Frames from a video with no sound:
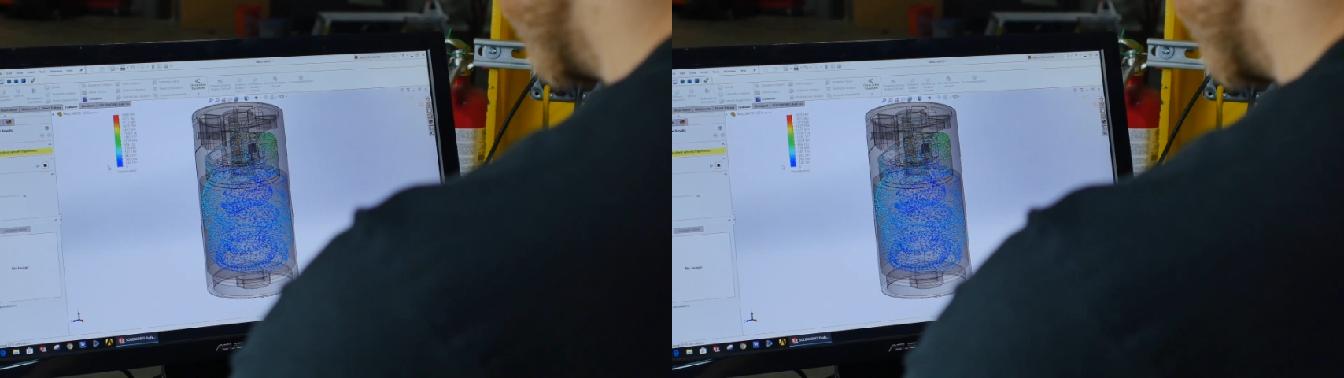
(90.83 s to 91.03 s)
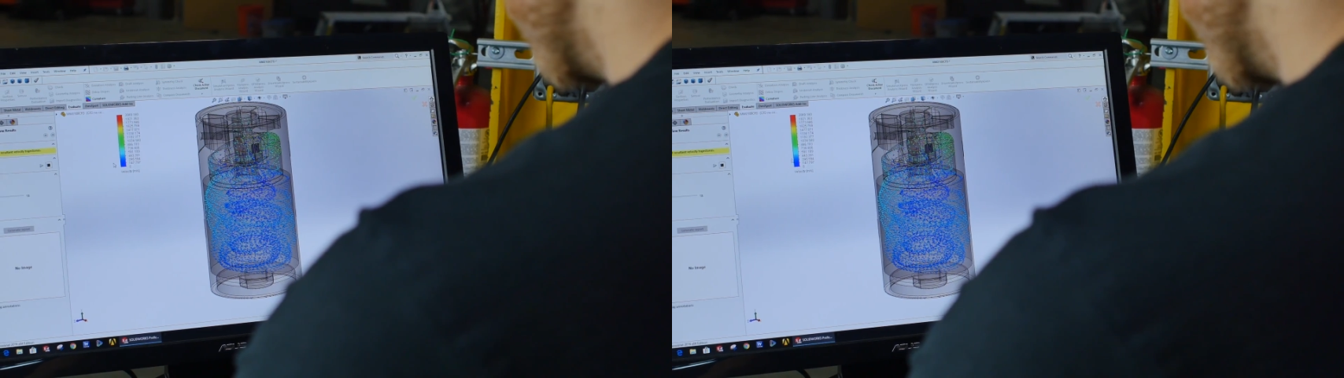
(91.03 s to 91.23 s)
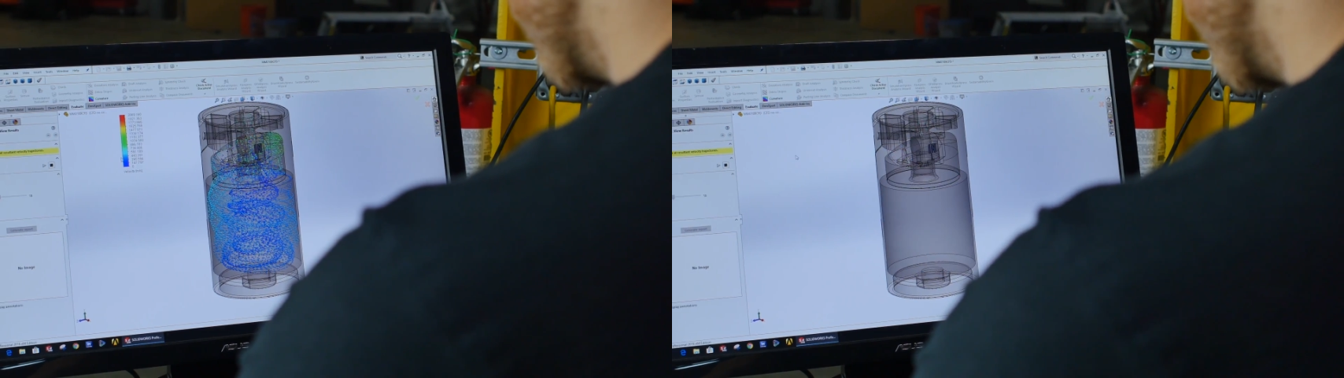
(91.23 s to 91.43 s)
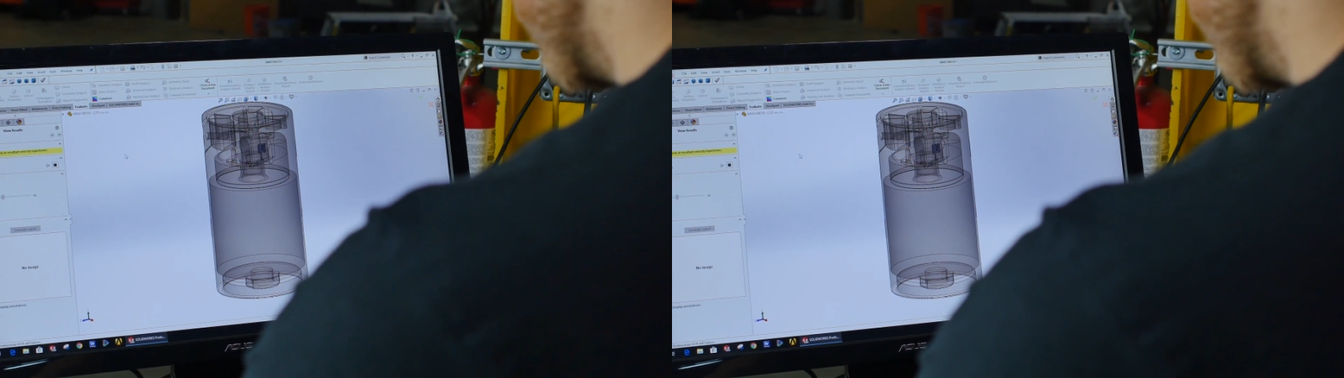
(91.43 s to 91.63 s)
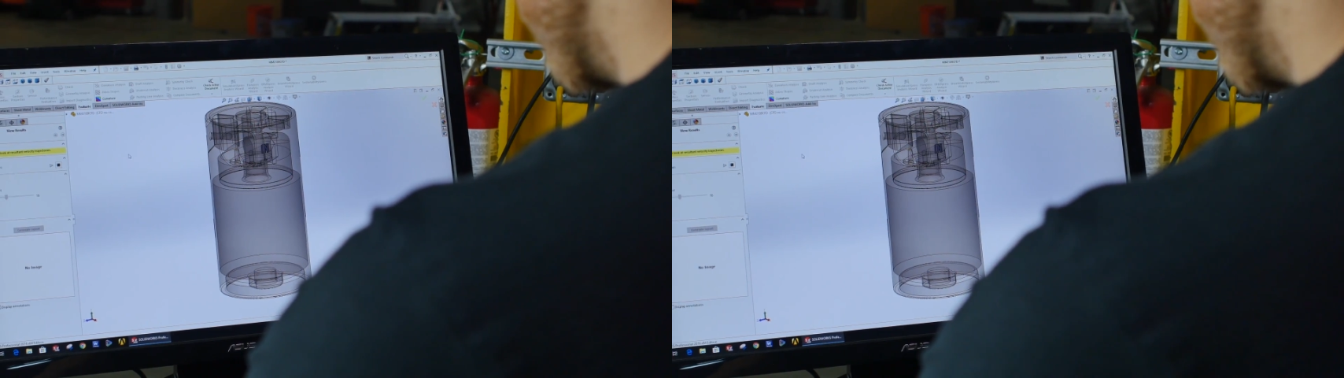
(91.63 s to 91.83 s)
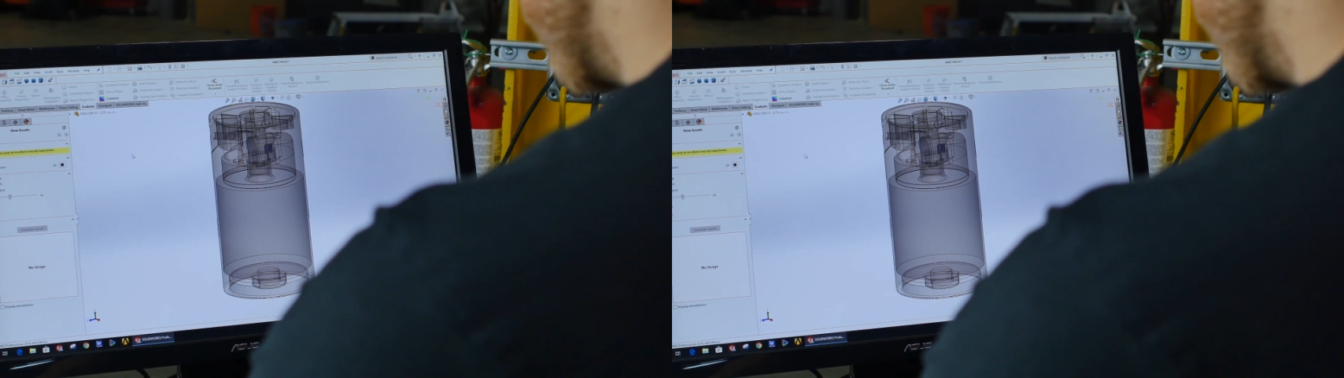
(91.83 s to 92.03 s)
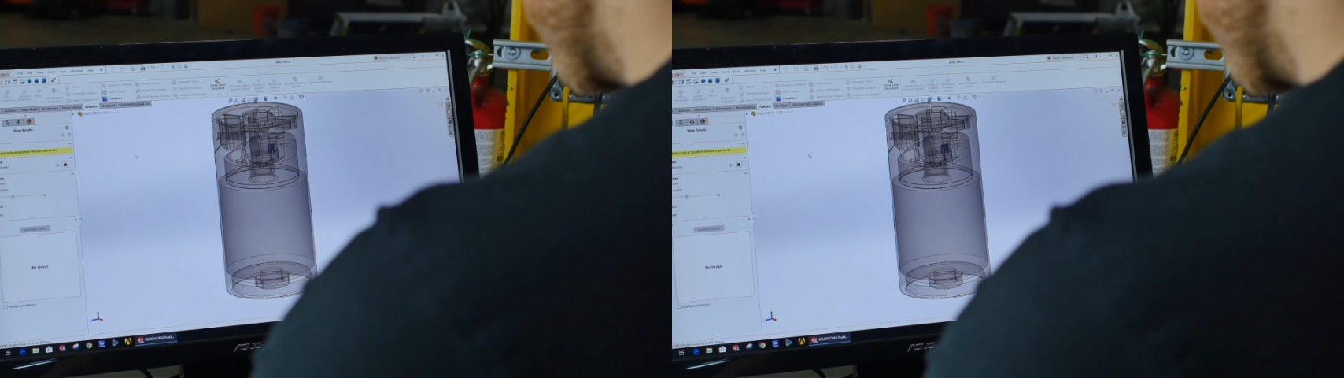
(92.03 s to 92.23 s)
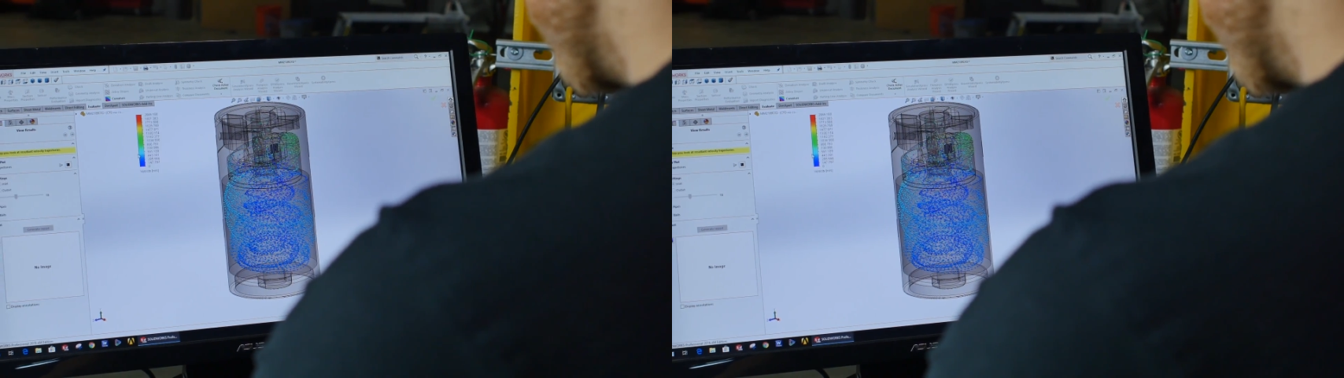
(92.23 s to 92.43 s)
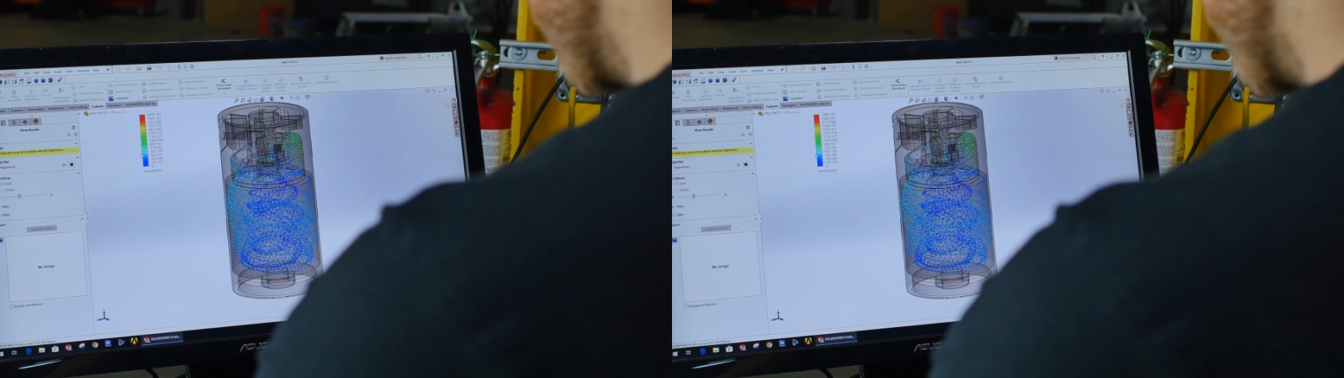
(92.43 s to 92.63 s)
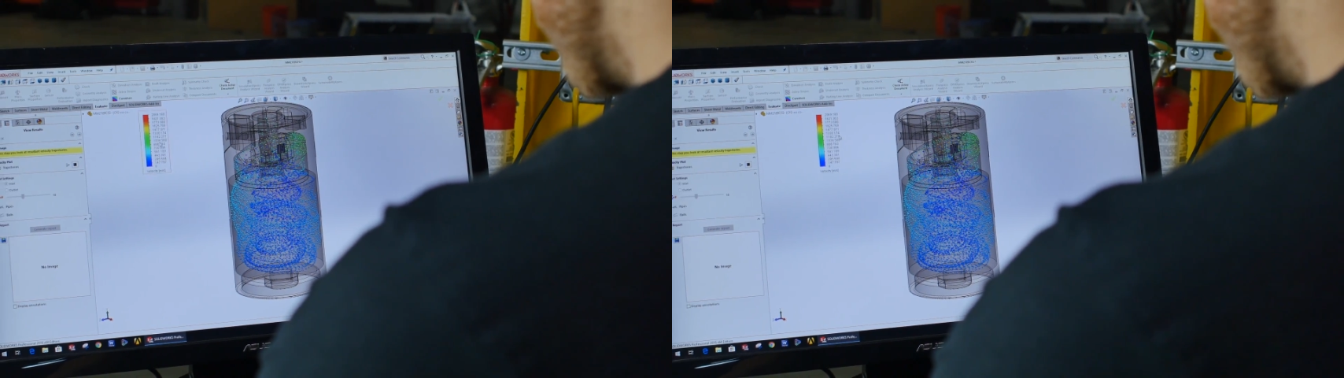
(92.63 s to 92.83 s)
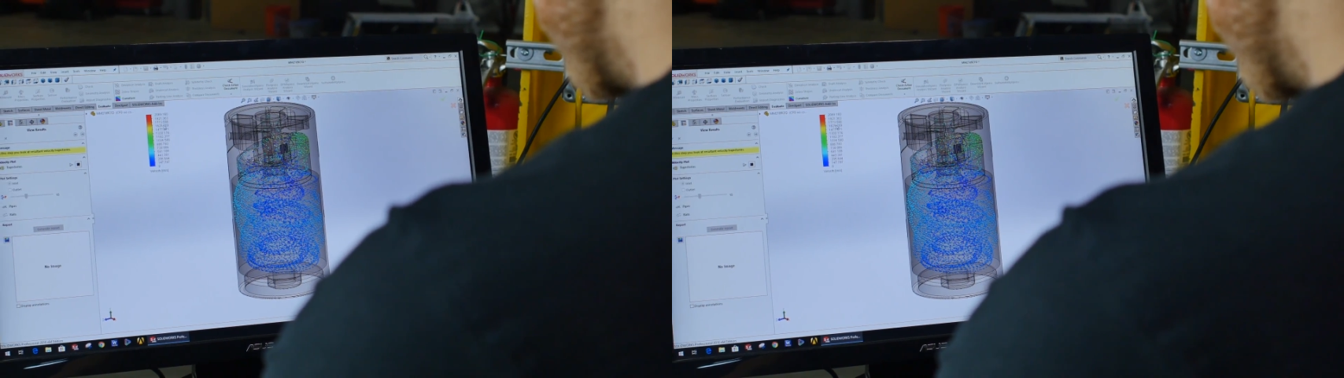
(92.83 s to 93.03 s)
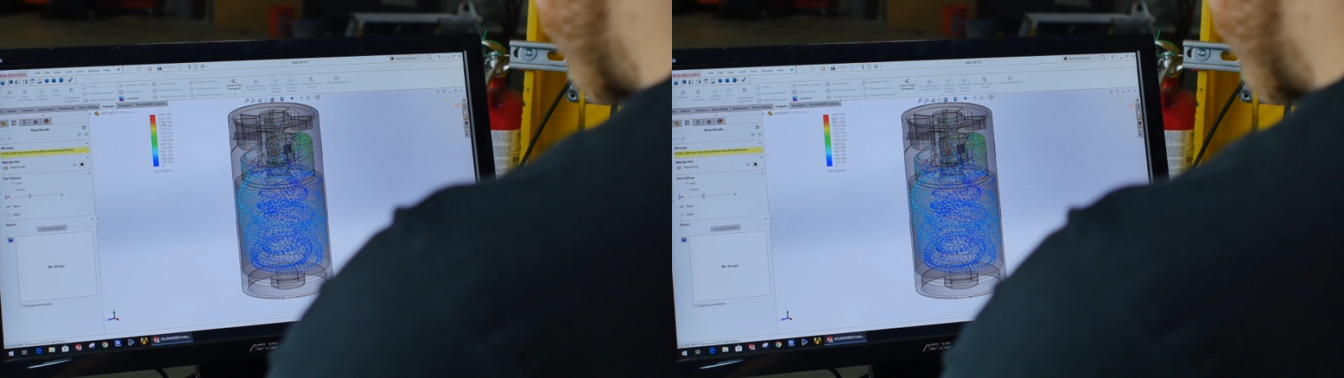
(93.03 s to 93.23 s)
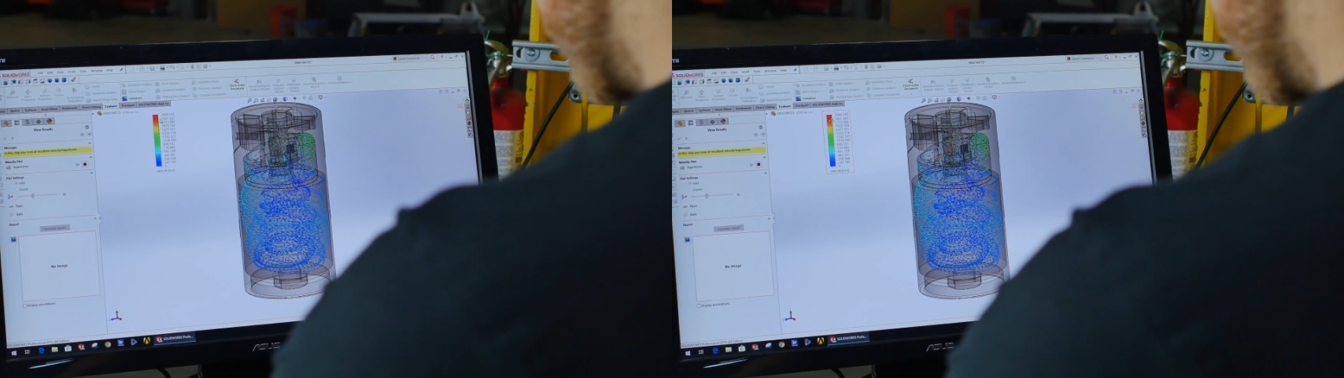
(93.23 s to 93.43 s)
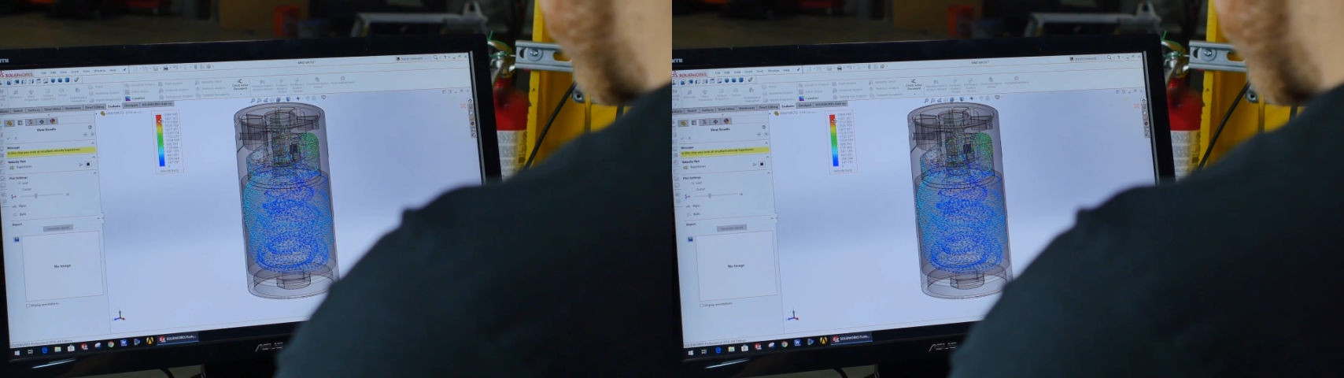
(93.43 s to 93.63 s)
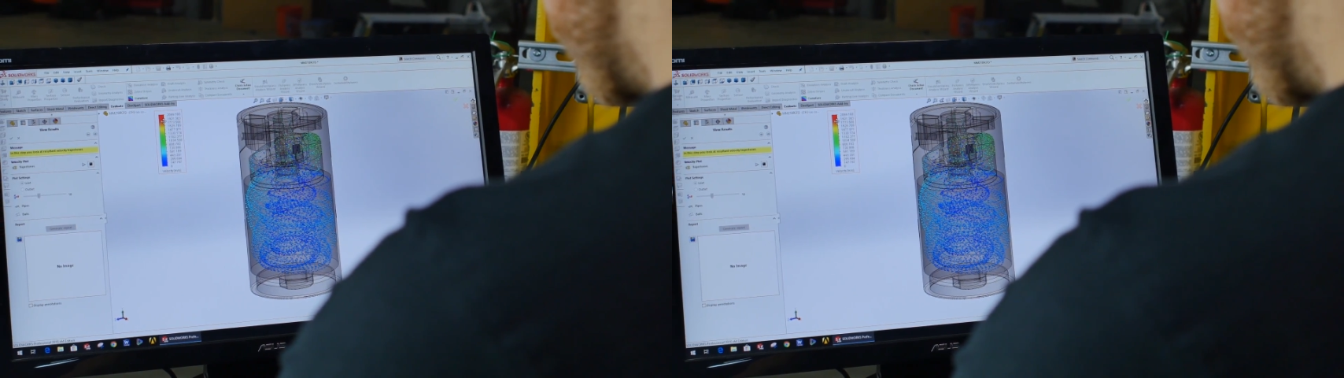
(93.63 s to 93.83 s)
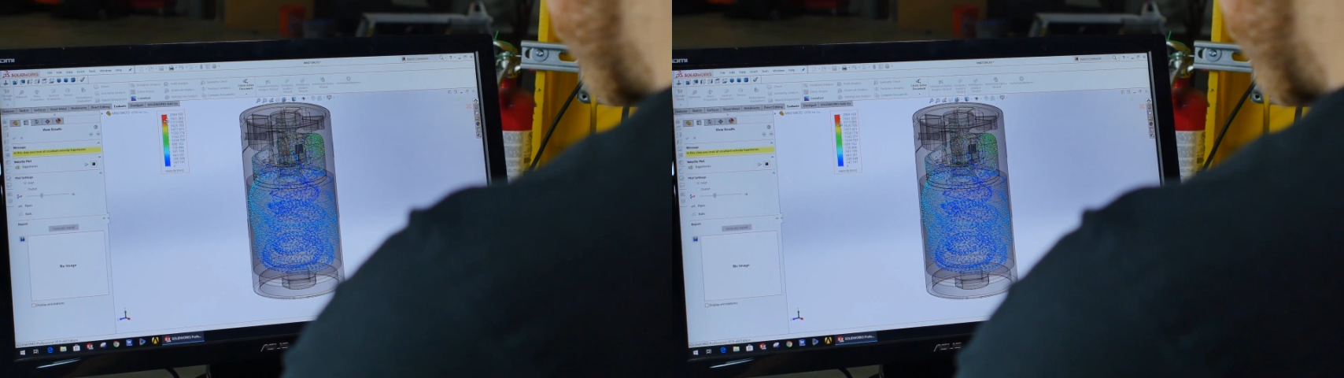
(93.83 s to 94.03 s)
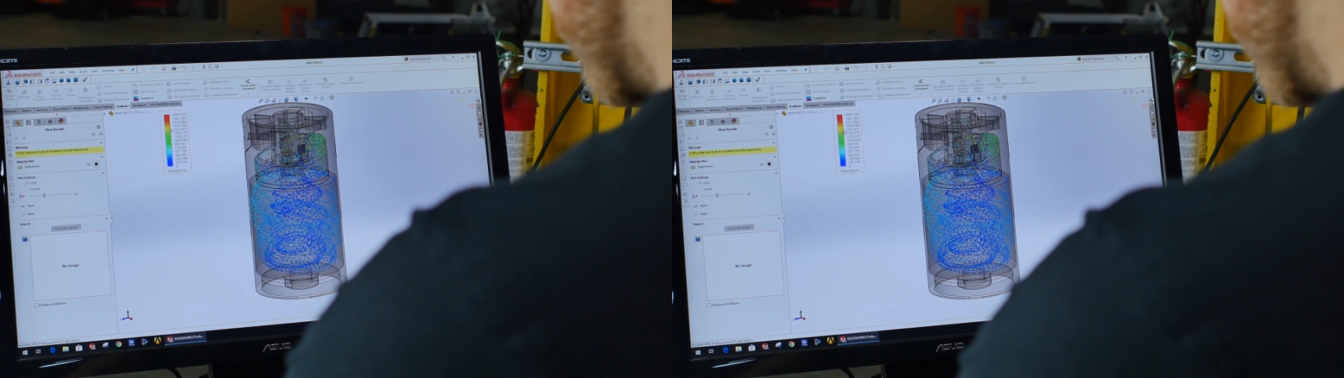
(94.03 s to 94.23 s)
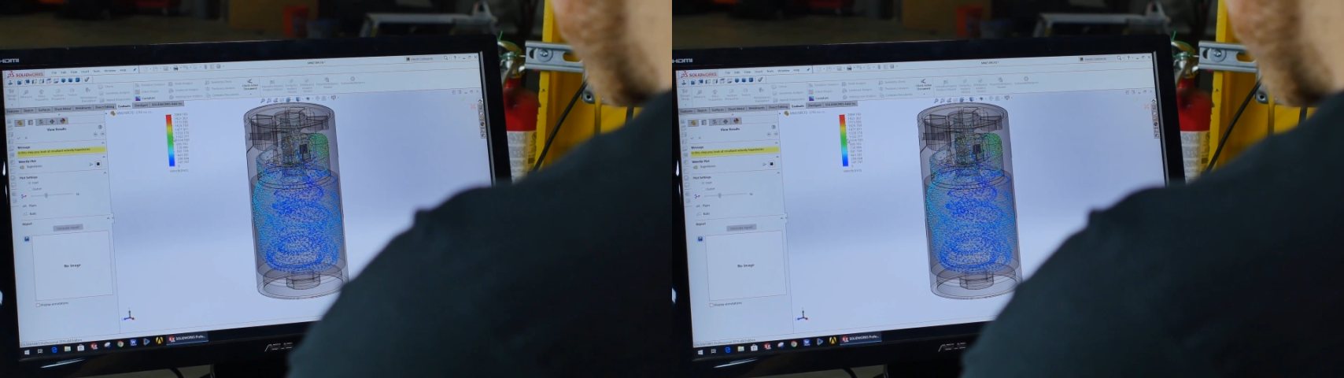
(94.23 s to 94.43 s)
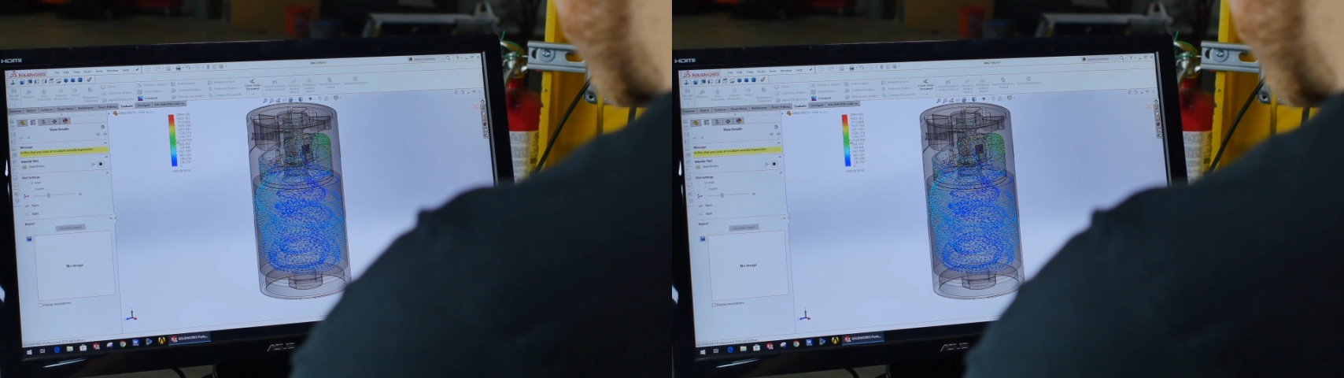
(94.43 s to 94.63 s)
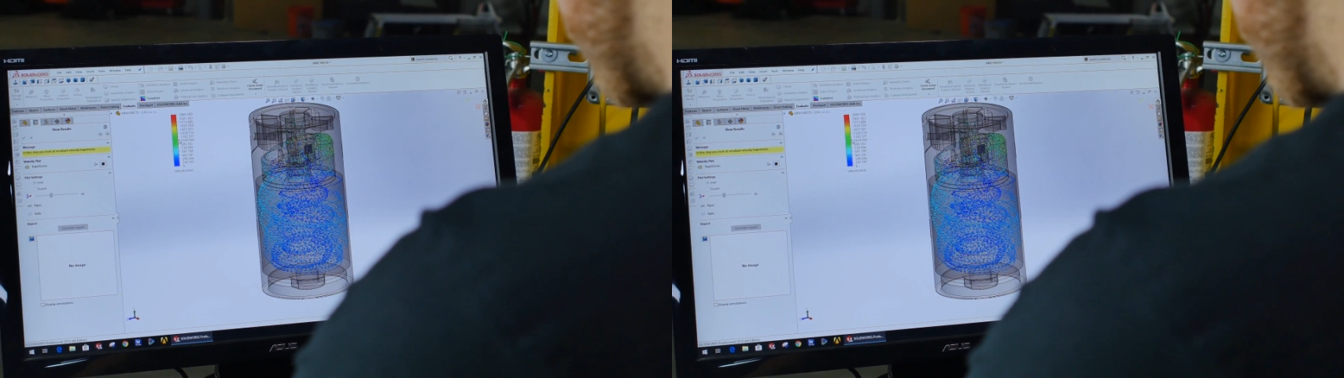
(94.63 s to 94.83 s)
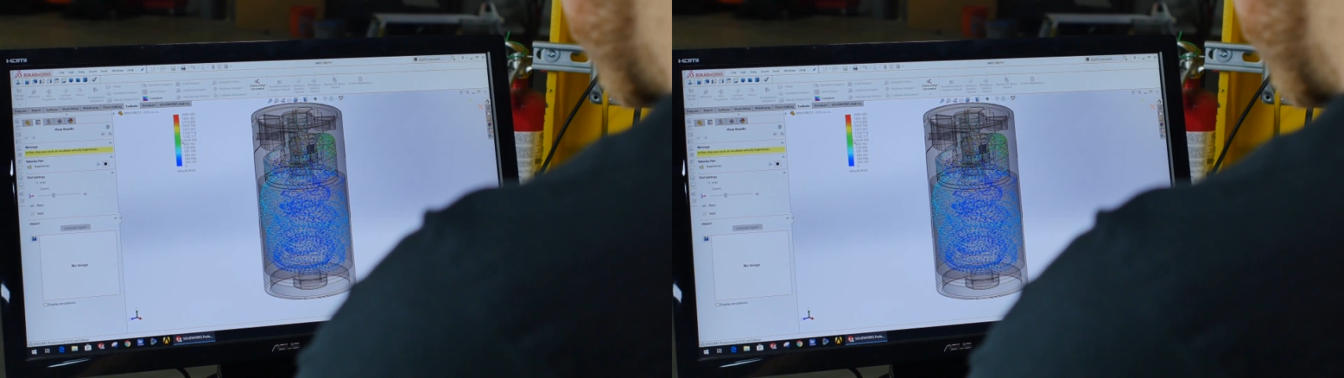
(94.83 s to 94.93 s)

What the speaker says: No face is visible, so there are no lips to read.